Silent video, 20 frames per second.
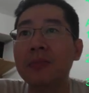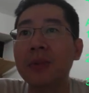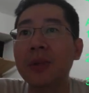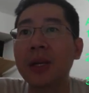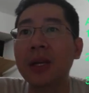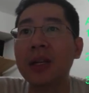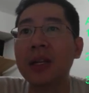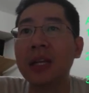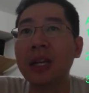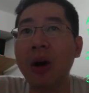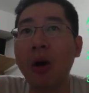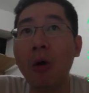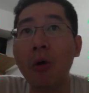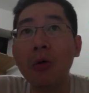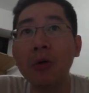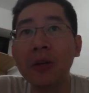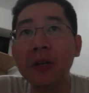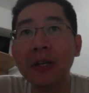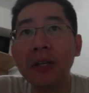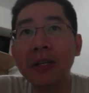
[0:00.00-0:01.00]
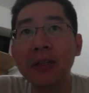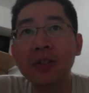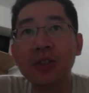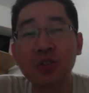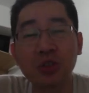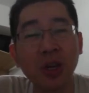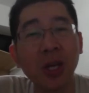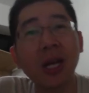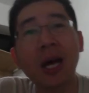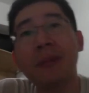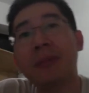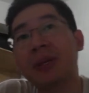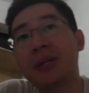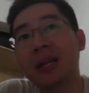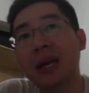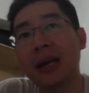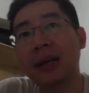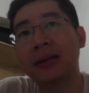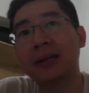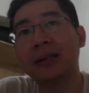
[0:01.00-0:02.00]
the only straight up
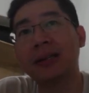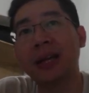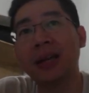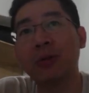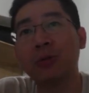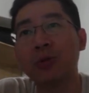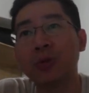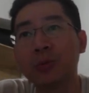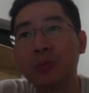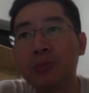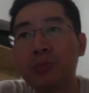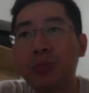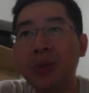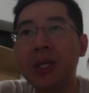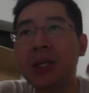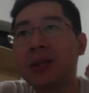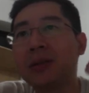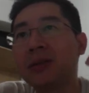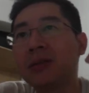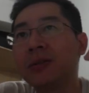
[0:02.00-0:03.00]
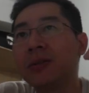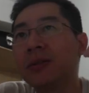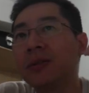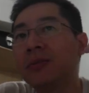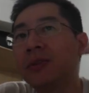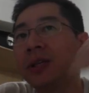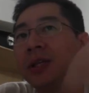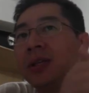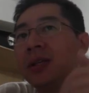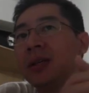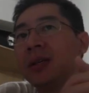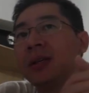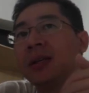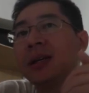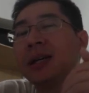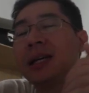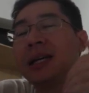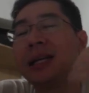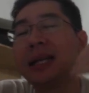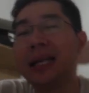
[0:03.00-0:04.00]
attacker that would beat VD
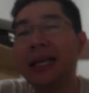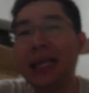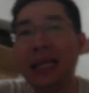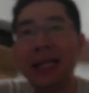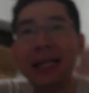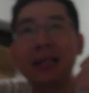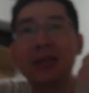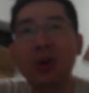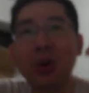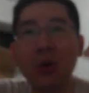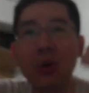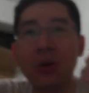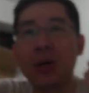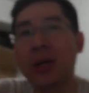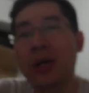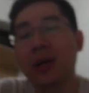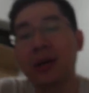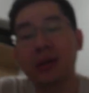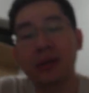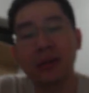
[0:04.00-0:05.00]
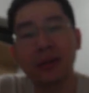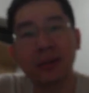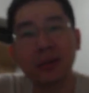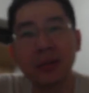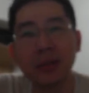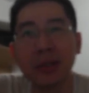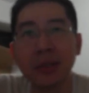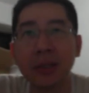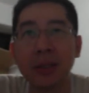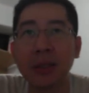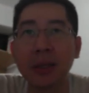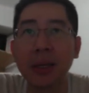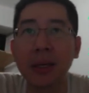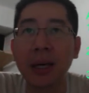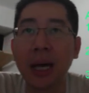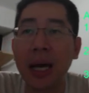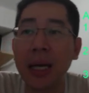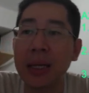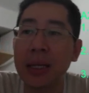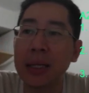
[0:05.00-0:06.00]
is OK. Okay,
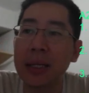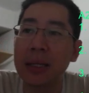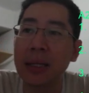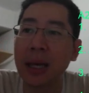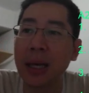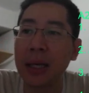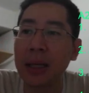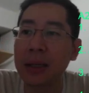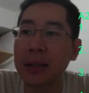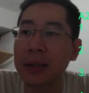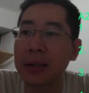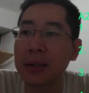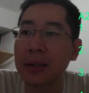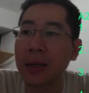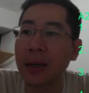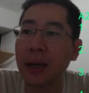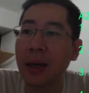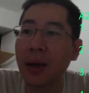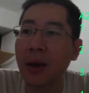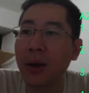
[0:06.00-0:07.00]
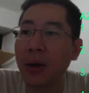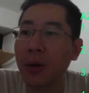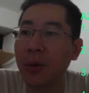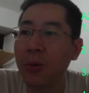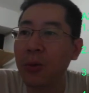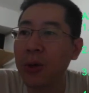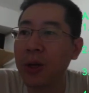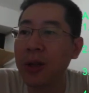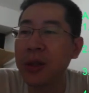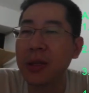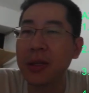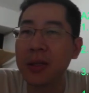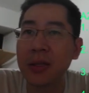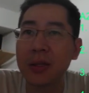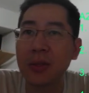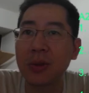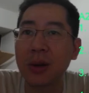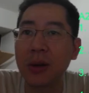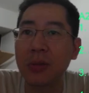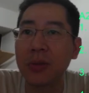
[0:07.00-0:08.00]
Onion Knight with his
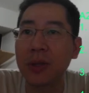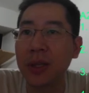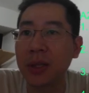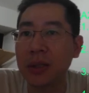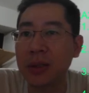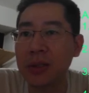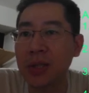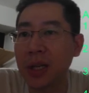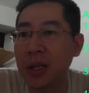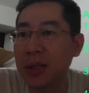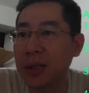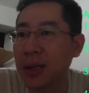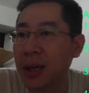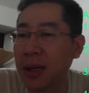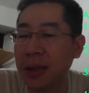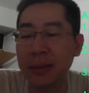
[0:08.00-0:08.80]
12 hit chain attack.